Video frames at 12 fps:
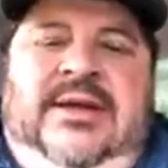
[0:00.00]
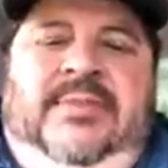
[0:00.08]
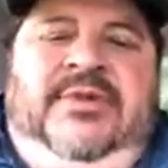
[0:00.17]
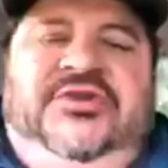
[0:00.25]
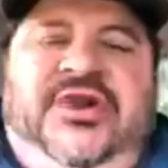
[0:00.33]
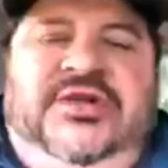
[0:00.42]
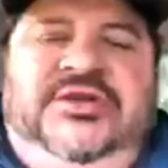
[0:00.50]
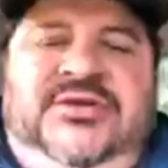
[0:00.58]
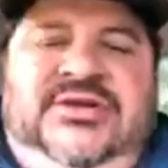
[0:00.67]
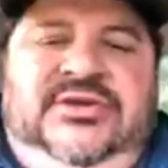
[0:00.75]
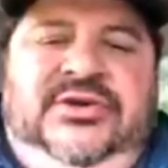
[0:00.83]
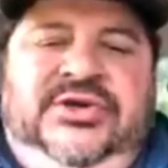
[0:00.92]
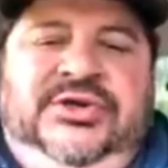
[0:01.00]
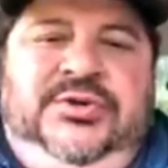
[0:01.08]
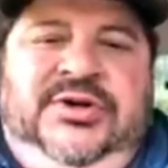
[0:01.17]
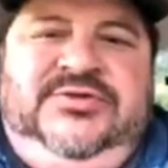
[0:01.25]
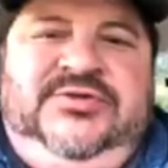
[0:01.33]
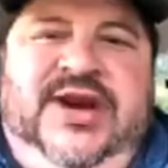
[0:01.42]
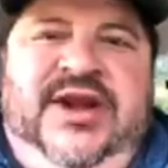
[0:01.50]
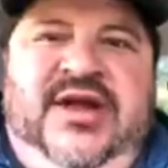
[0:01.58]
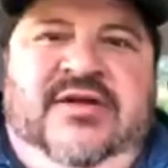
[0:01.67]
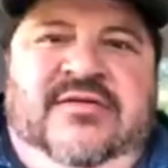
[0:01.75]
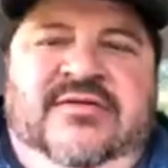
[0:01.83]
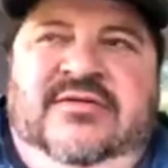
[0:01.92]
I've been trying to do these little shorts right
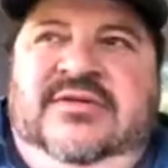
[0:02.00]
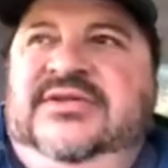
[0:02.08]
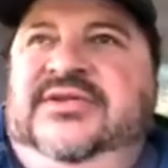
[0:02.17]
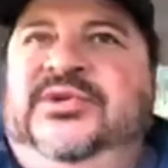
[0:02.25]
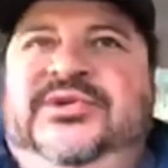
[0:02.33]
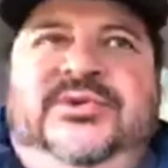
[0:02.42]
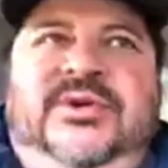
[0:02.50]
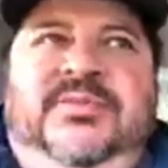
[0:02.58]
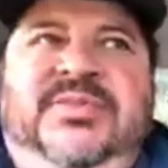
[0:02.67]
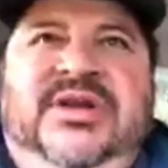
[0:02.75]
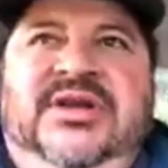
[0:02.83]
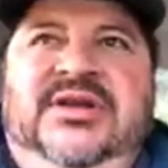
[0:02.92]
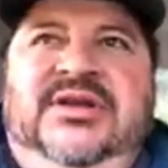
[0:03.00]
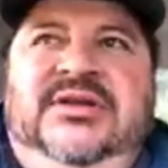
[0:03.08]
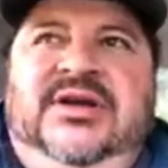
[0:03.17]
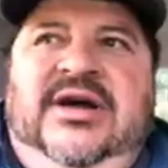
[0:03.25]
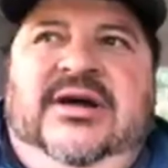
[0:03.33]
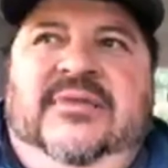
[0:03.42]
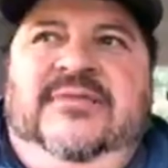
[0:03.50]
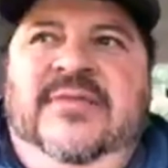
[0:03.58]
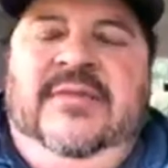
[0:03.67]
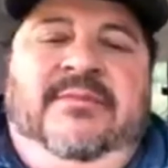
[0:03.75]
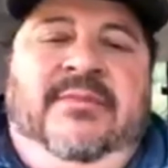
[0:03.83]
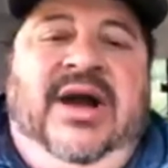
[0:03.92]
now, these little short mini uh,
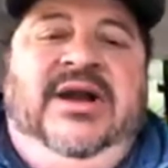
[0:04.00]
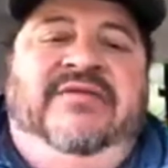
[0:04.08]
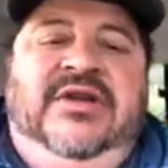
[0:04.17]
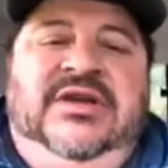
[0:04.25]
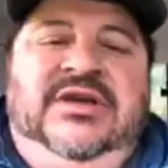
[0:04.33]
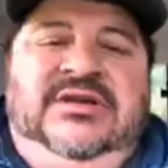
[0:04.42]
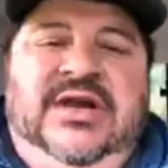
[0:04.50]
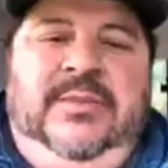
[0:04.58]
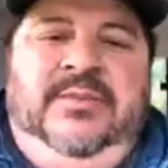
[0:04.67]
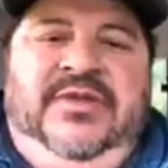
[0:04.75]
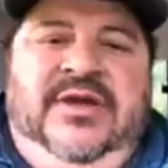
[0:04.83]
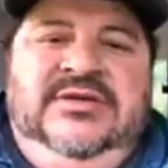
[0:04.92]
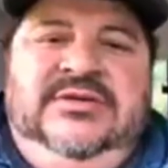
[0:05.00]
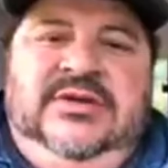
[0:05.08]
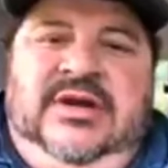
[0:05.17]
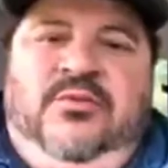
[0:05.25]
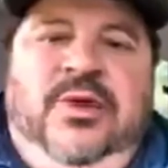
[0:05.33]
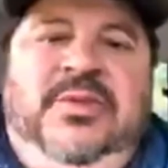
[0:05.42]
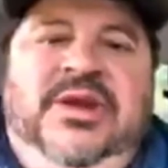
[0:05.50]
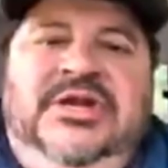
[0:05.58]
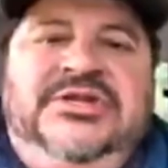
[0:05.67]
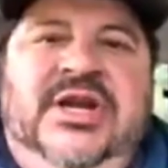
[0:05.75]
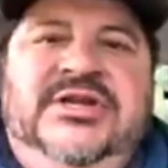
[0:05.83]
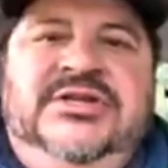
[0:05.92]
Mind of Iggy type things, uh, one
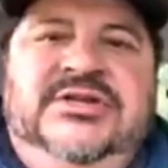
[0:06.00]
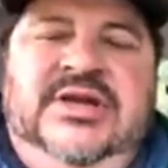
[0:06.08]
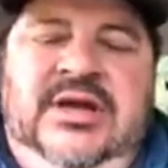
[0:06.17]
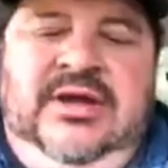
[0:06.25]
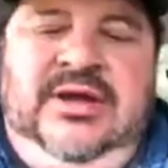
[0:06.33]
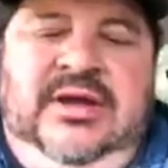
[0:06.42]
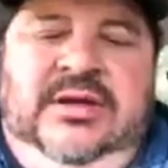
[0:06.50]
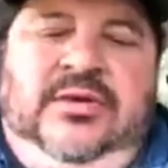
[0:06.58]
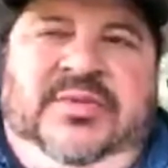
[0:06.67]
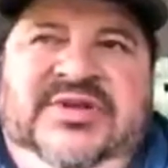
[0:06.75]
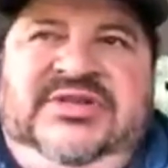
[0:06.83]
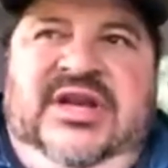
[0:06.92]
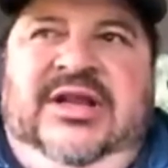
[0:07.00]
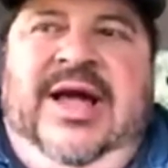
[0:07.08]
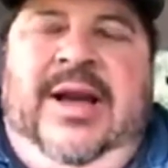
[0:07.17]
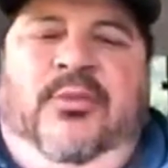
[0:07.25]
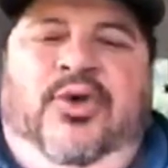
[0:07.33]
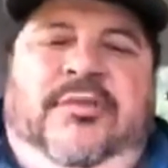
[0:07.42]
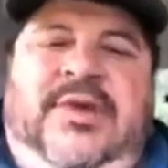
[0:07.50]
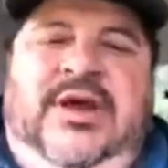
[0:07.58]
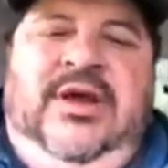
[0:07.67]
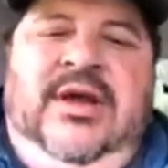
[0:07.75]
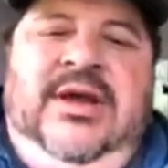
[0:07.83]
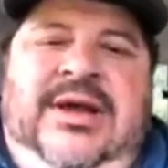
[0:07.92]
minute changes. You'll be seeing a lot more of
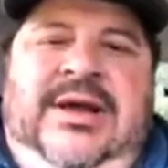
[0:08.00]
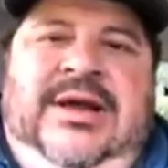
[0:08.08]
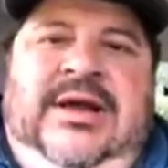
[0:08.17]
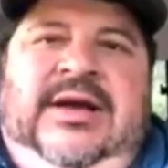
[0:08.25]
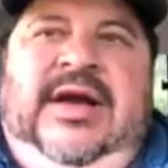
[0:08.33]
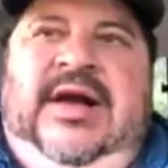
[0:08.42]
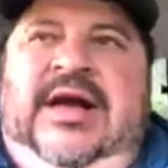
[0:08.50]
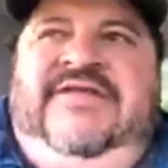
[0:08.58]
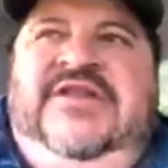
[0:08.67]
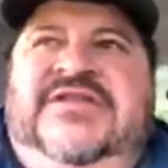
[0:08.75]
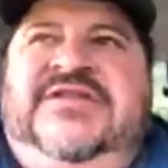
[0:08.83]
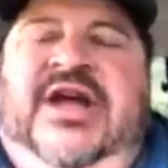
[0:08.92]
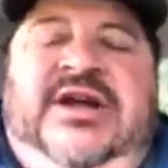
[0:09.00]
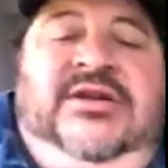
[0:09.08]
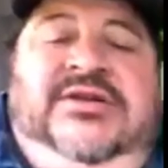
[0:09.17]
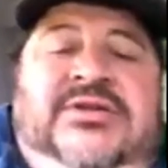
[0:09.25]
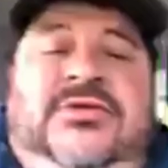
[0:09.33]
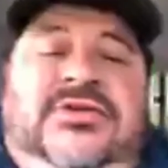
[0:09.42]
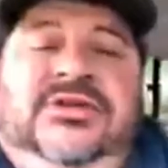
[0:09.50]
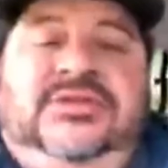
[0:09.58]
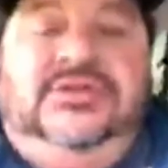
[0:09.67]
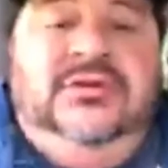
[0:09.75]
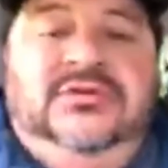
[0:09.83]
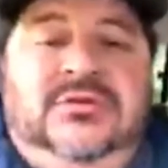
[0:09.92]
me. I've decided to
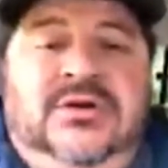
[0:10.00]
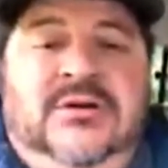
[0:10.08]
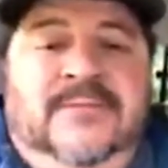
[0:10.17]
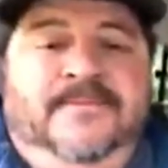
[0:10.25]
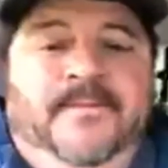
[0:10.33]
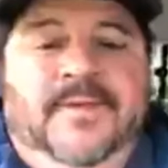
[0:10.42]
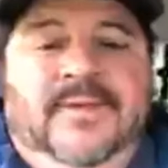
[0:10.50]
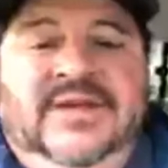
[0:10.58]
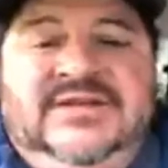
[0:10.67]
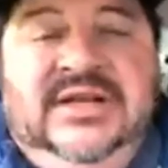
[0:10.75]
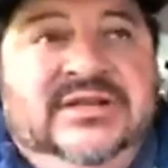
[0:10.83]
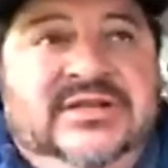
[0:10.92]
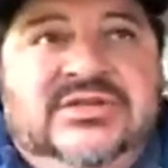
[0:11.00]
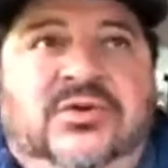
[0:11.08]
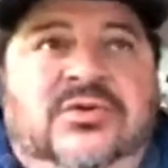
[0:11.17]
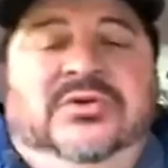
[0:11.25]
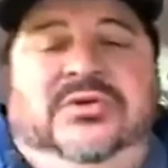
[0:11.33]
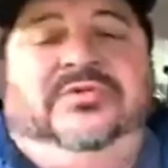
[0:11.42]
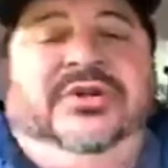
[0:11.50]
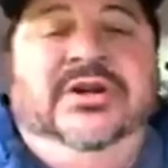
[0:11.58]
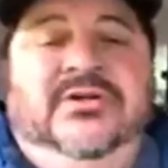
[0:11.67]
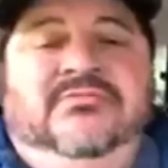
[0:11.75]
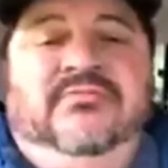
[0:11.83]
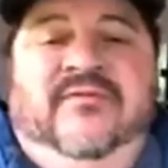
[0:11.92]
just go um, take this whole
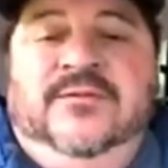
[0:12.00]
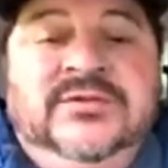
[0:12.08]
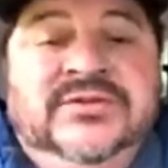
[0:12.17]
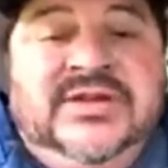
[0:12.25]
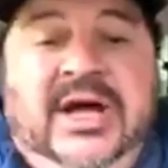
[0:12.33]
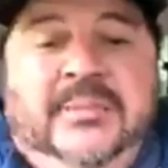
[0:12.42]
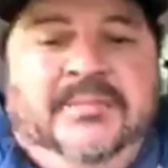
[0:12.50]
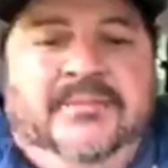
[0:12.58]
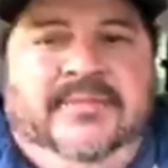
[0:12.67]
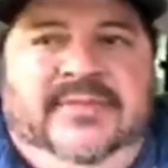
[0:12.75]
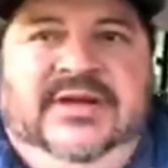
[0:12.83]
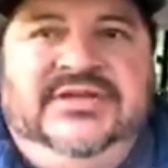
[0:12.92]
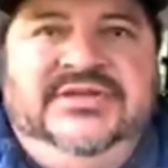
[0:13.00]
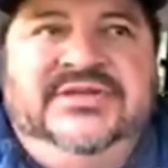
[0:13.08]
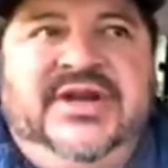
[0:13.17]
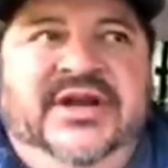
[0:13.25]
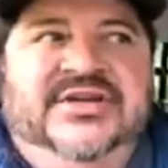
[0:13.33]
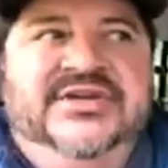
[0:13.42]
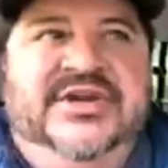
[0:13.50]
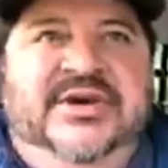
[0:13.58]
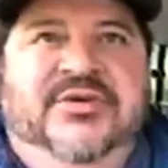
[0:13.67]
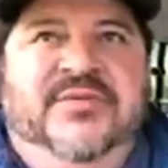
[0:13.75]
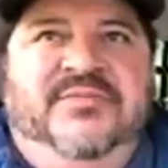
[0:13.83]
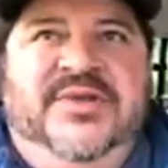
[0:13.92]
career full time and just kind of share
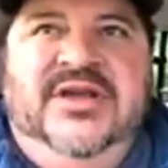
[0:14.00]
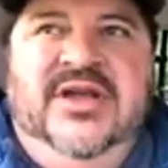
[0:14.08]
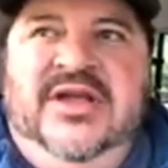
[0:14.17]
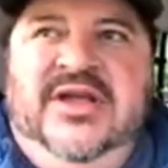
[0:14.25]
with me